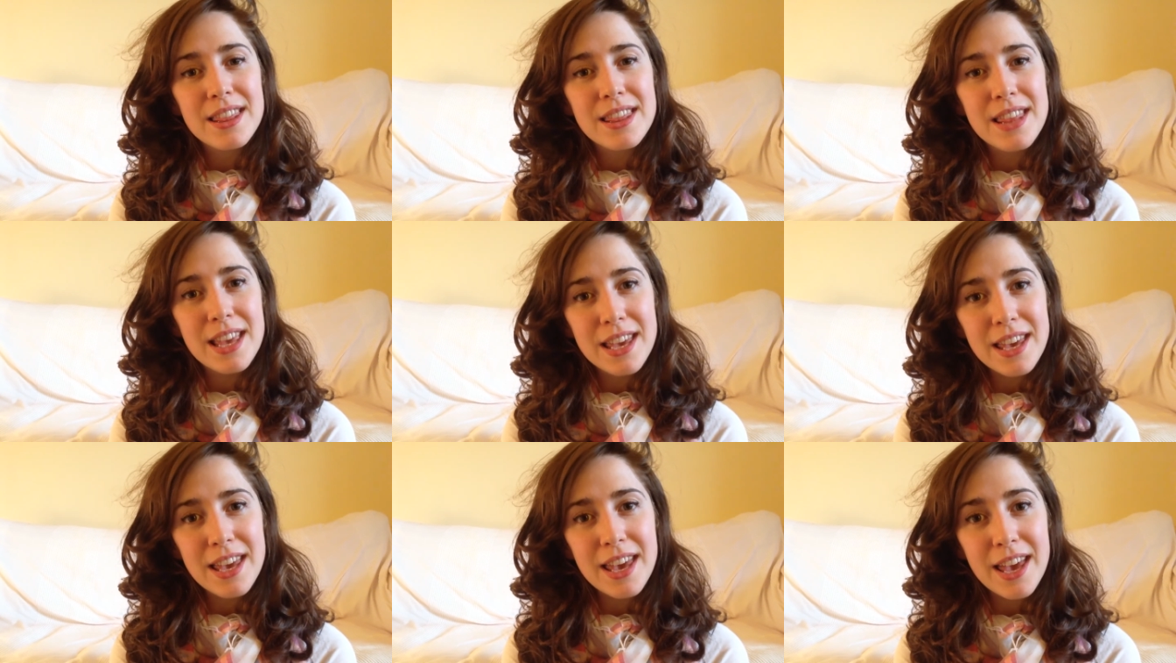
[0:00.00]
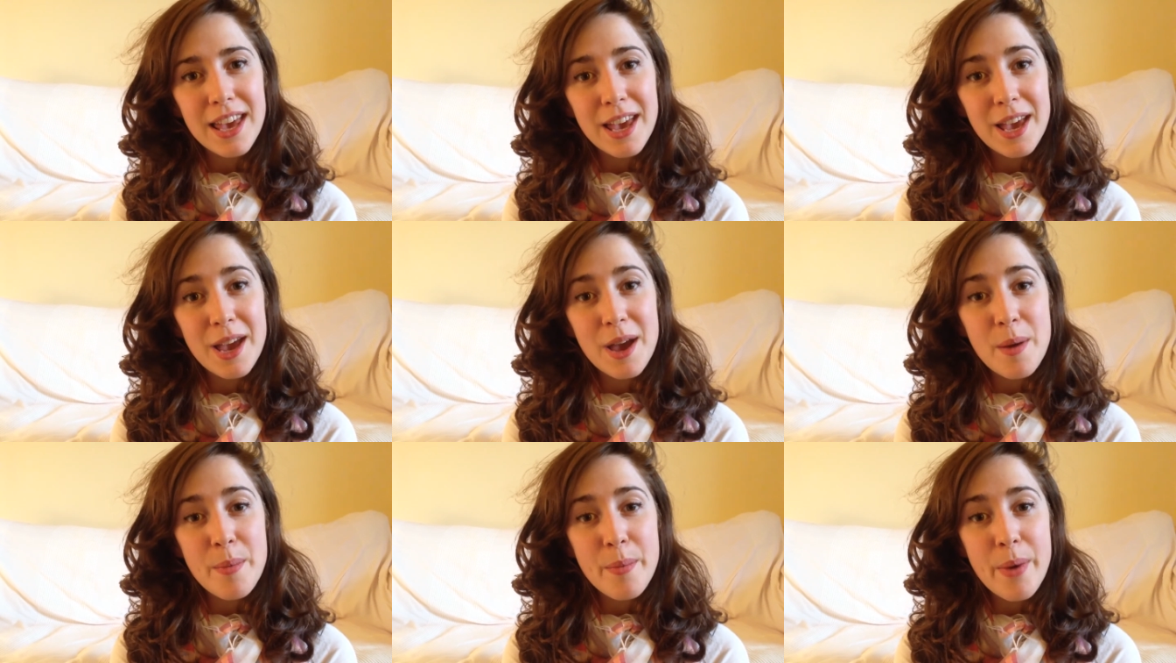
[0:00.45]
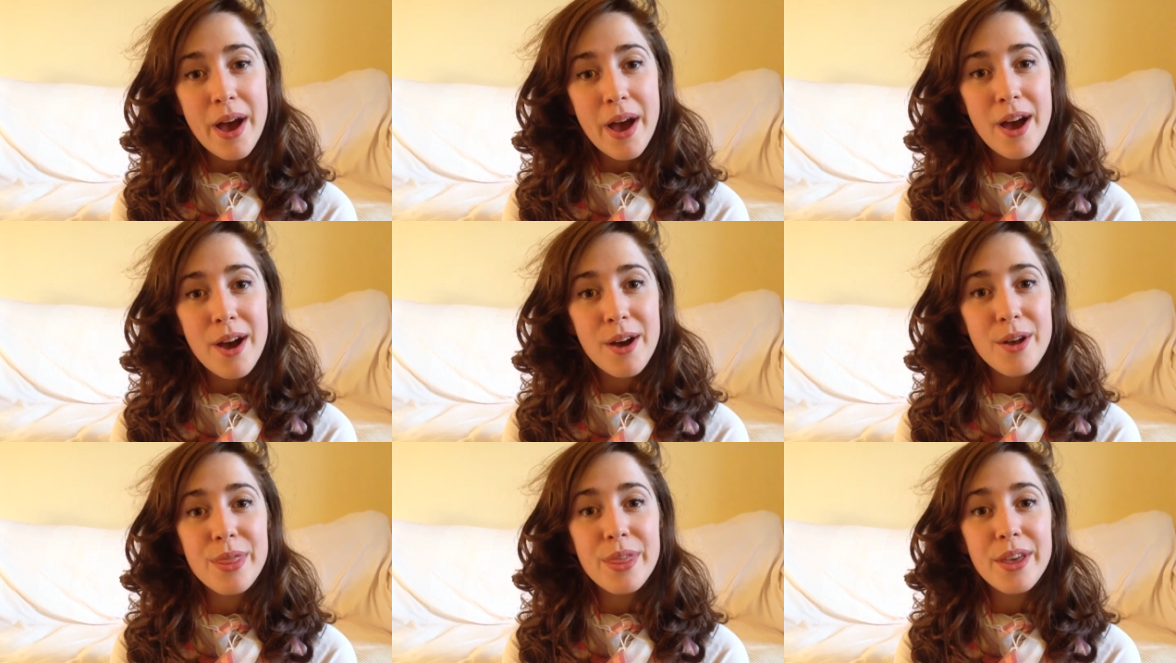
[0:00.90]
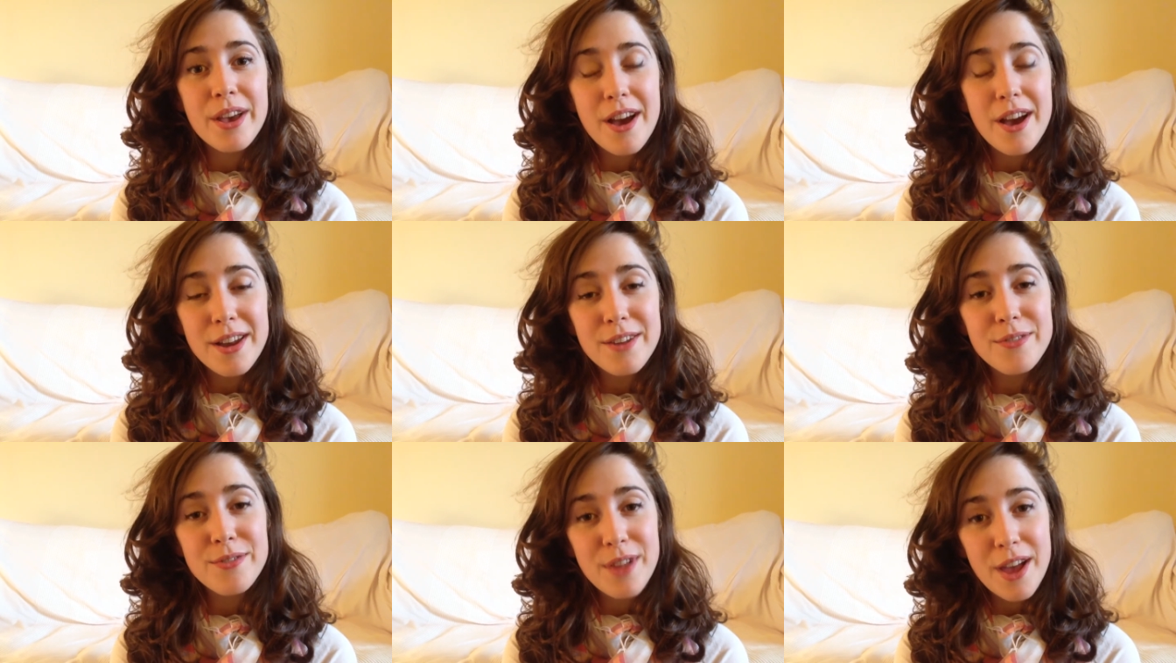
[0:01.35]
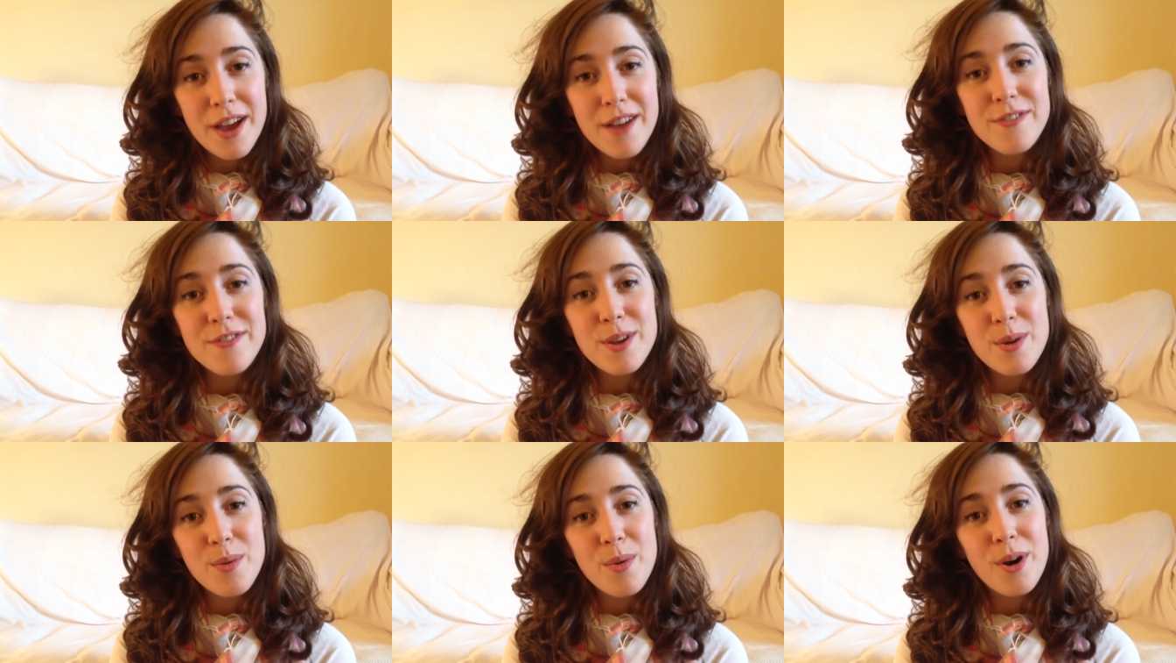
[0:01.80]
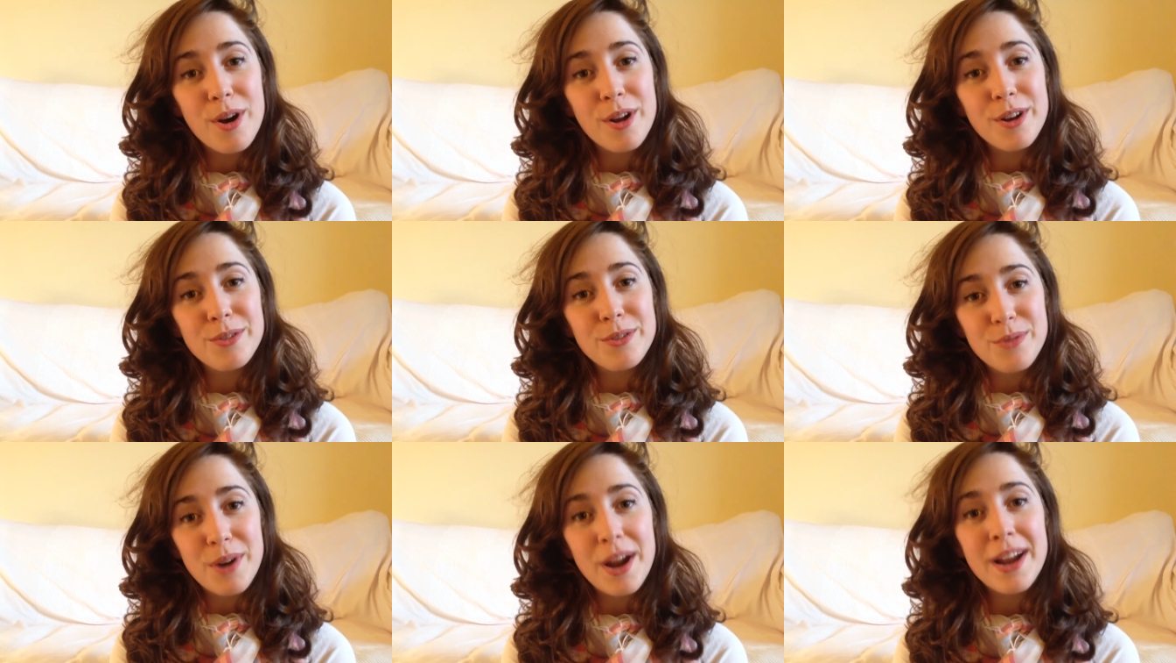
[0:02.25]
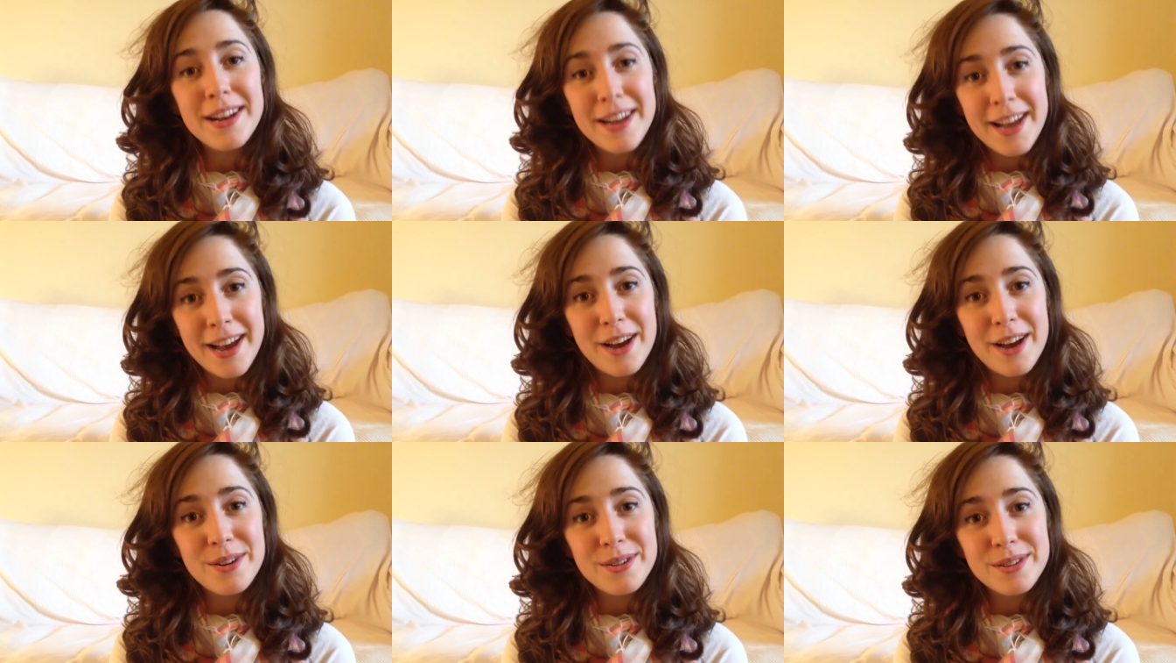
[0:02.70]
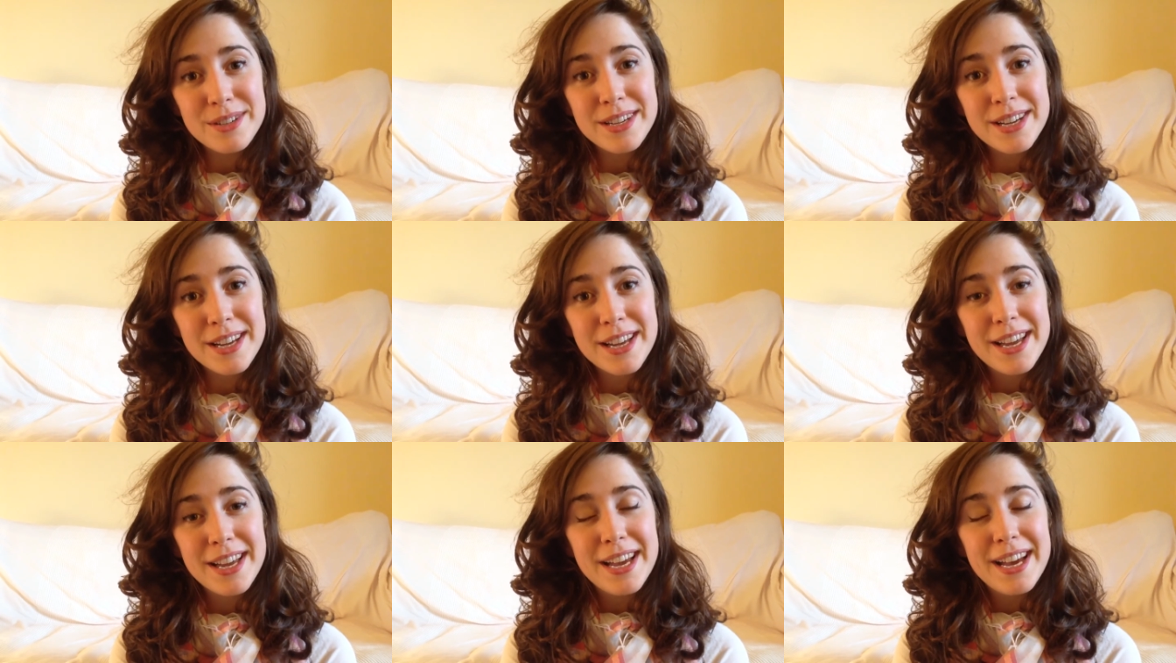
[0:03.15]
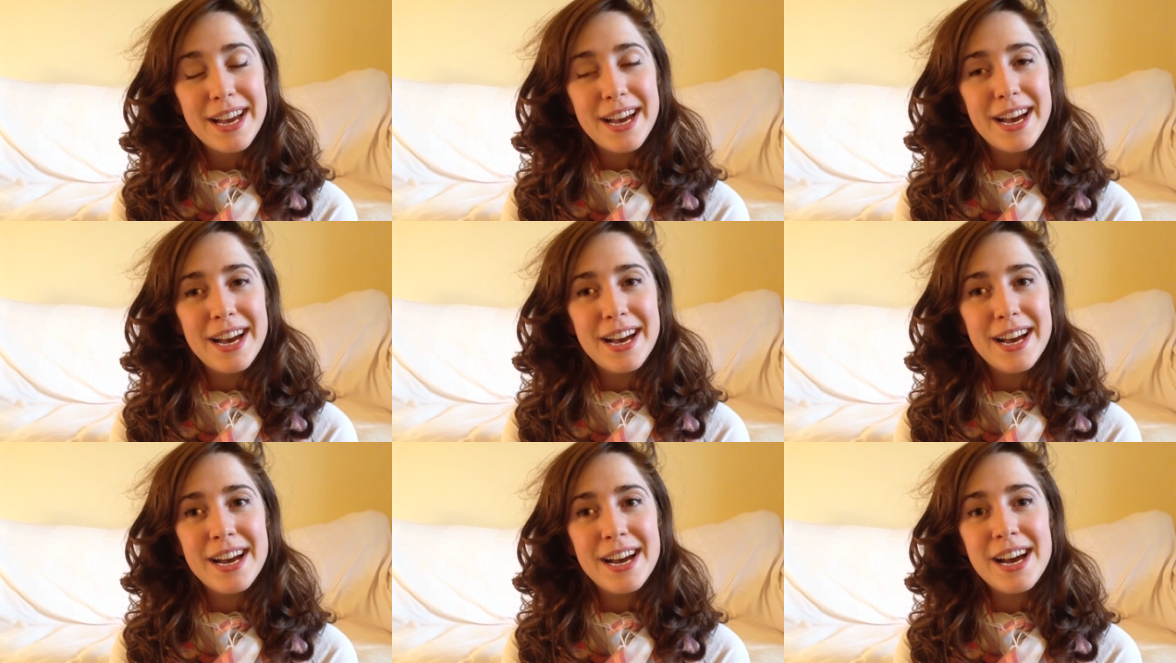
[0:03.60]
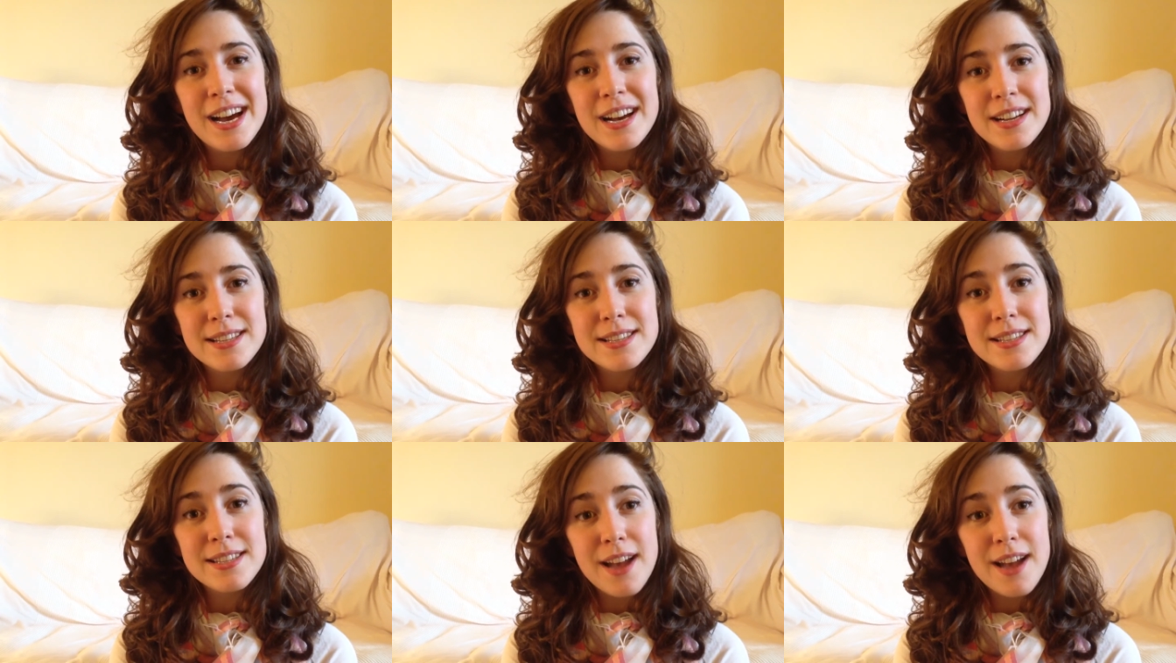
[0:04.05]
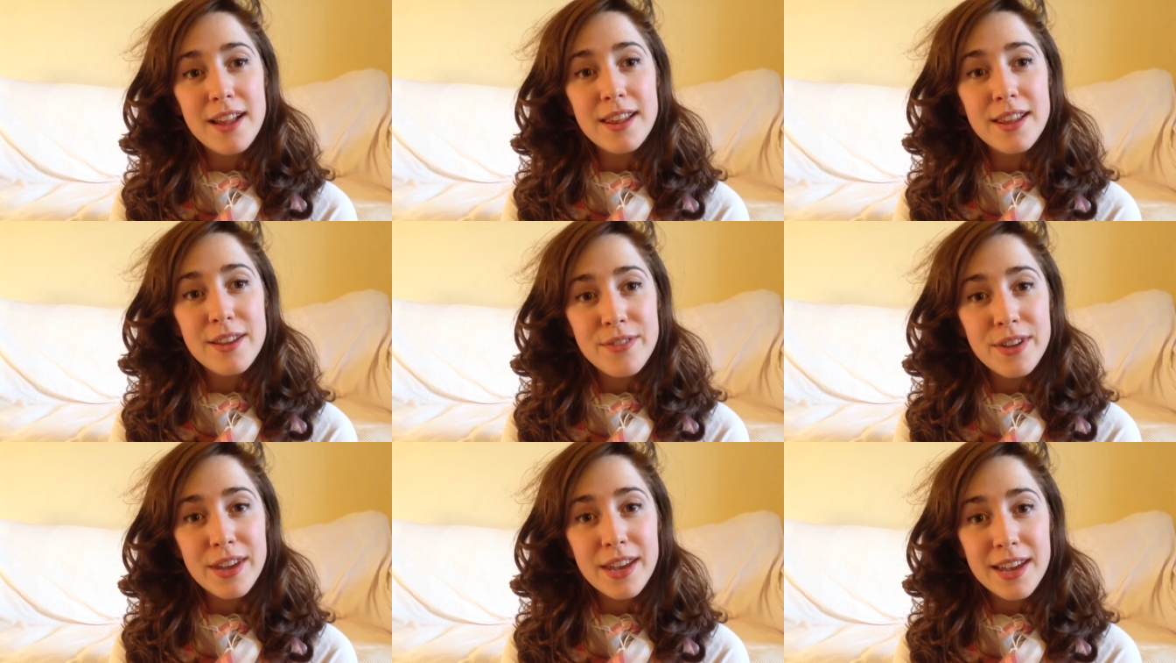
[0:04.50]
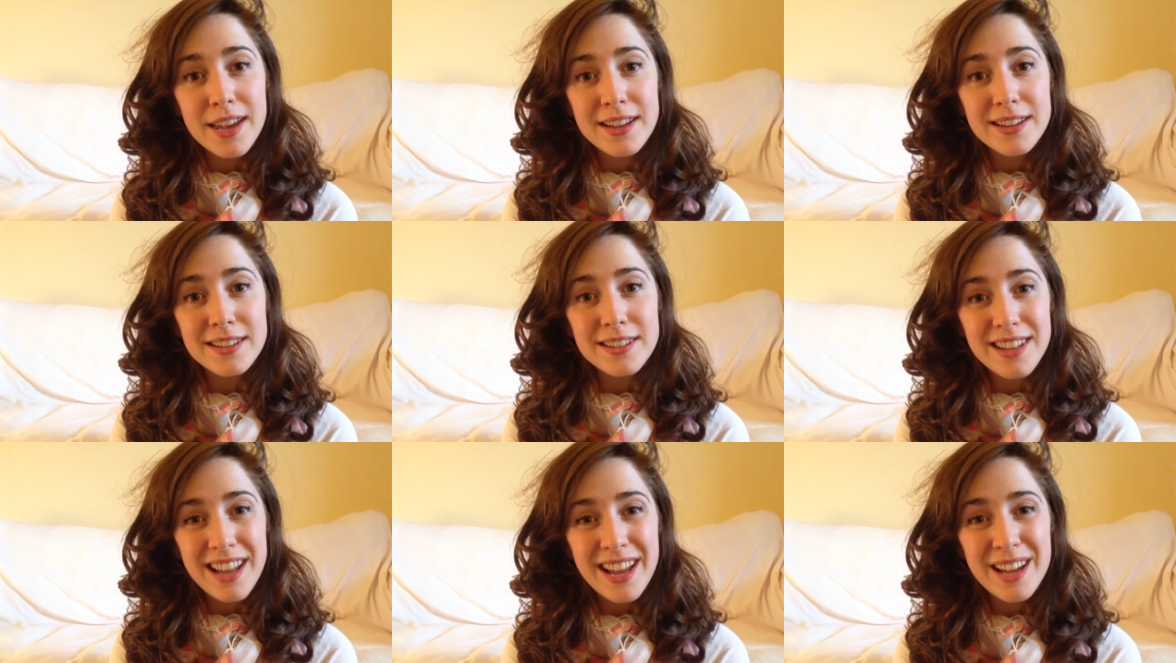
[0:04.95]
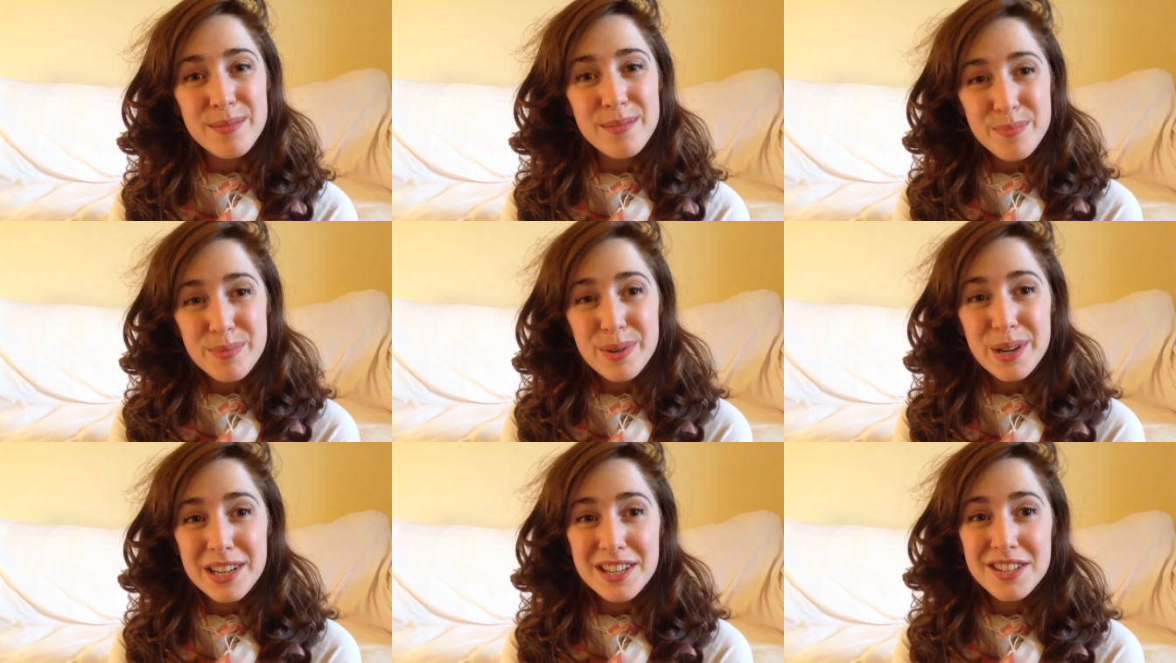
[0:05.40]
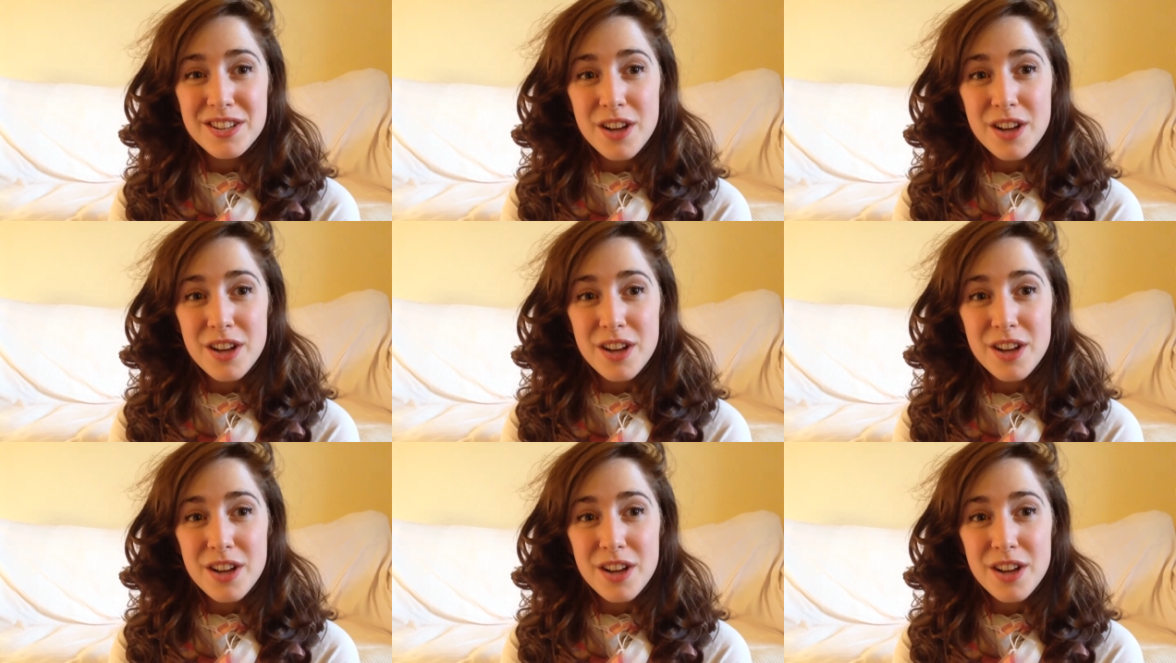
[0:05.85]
thinking about the kind of life you want right now uh, and start living it like pretty